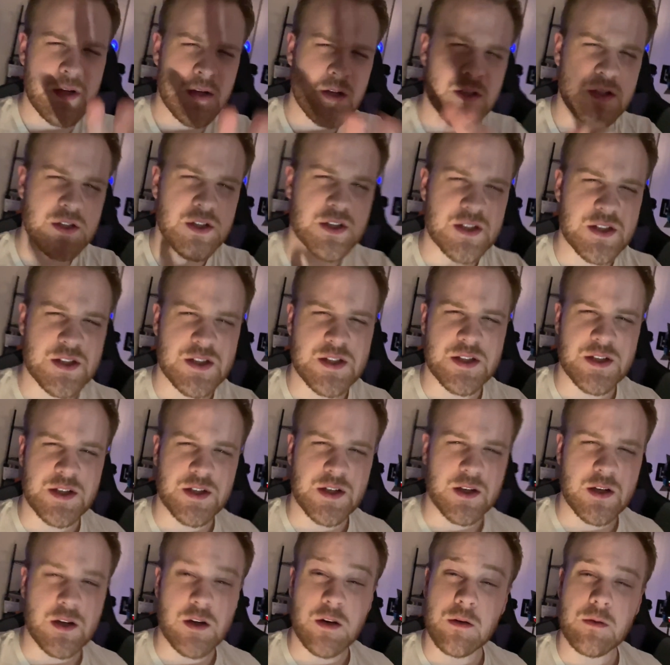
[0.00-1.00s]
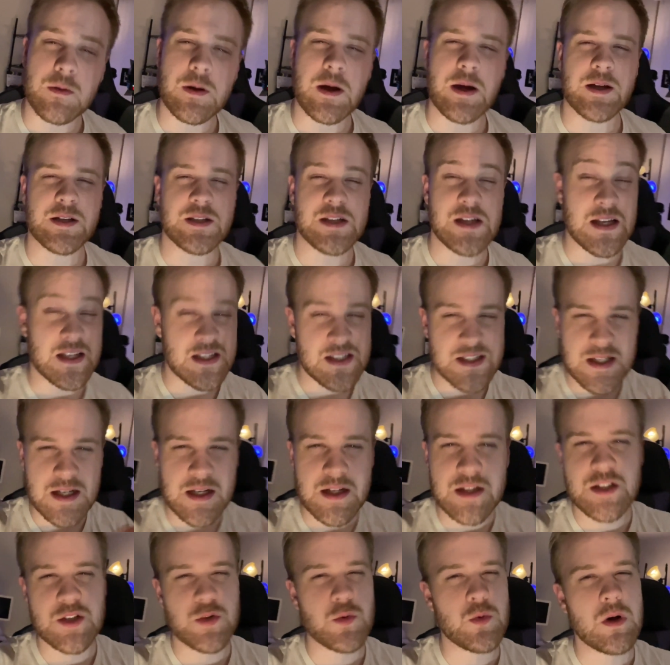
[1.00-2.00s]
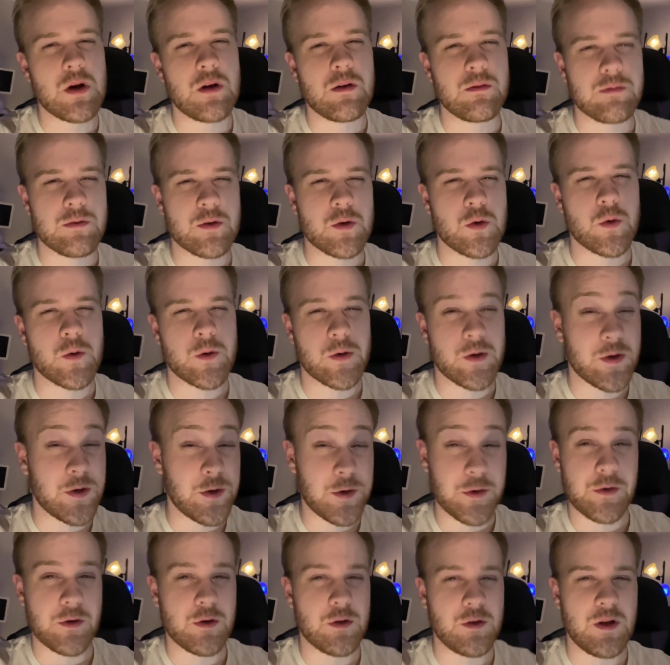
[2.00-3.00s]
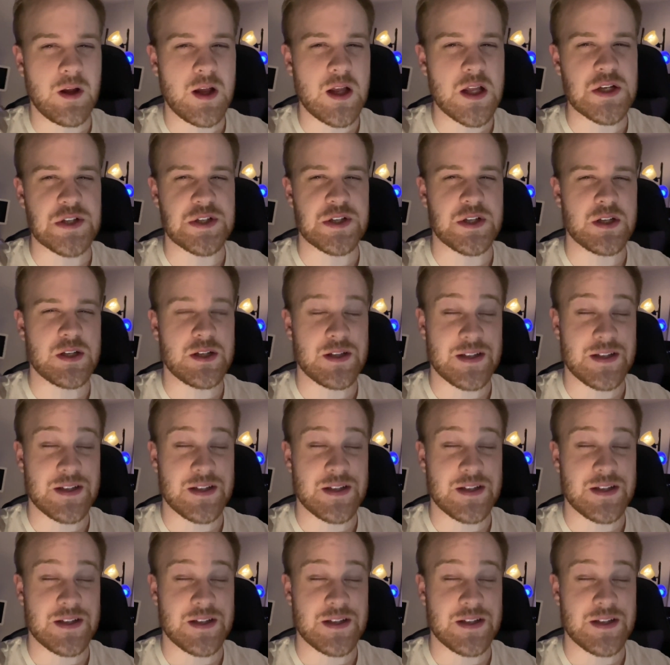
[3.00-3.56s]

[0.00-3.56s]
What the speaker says: Just to correct, it's not a 12-core neural engine.